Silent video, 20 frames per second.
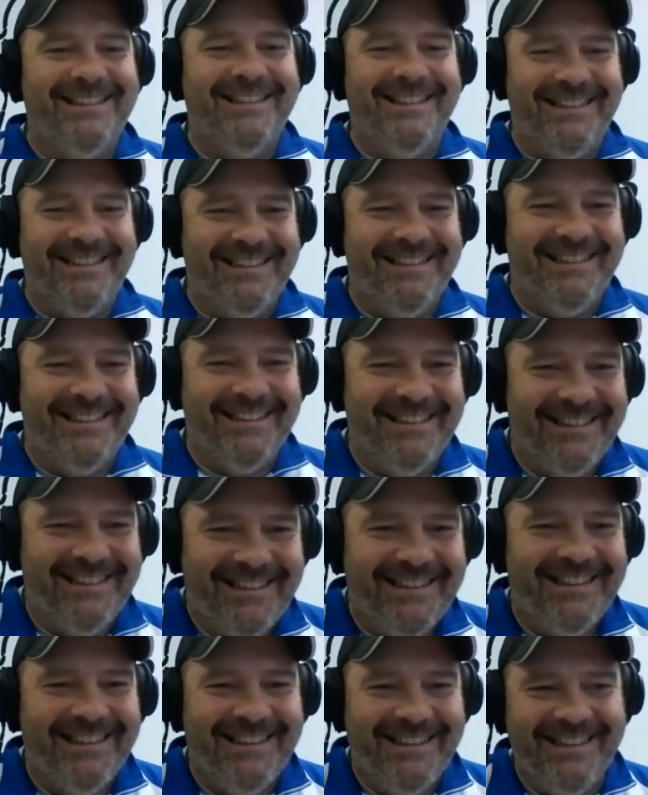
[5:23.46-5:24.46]

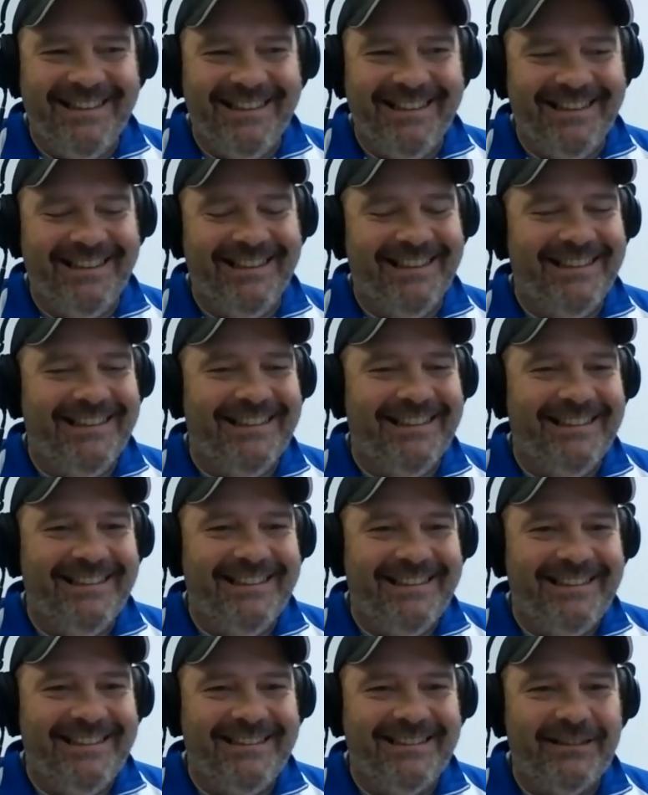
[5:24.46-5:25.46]

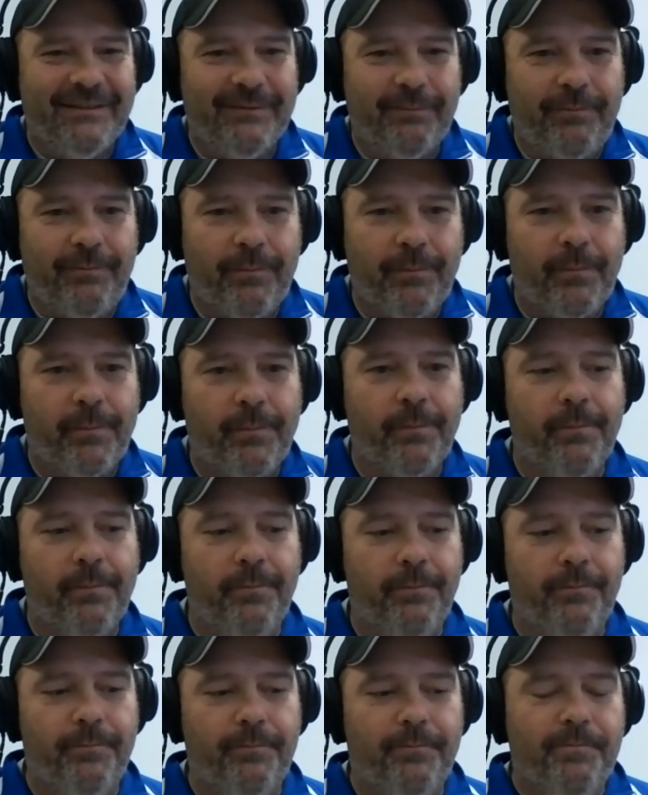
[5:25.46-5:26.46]

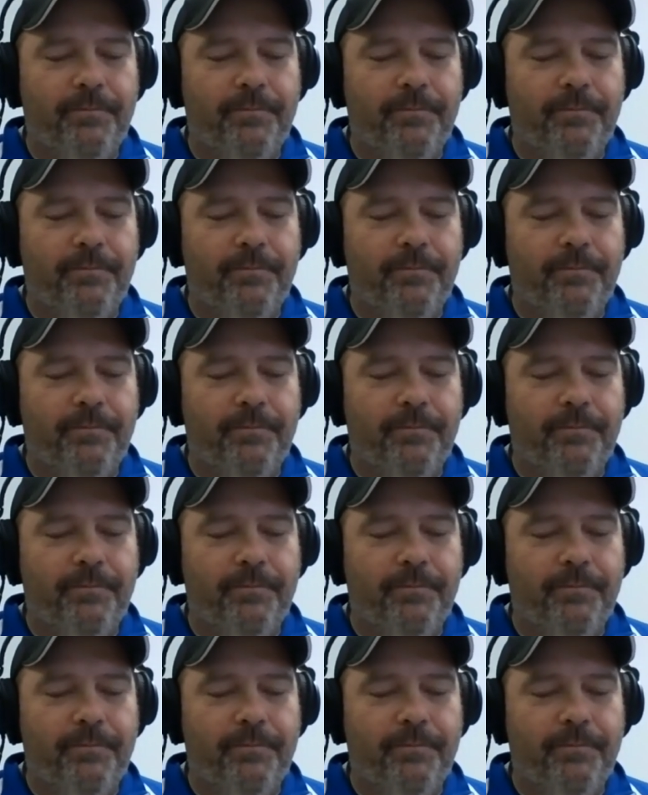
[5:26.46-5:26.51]
This person isn't speaking.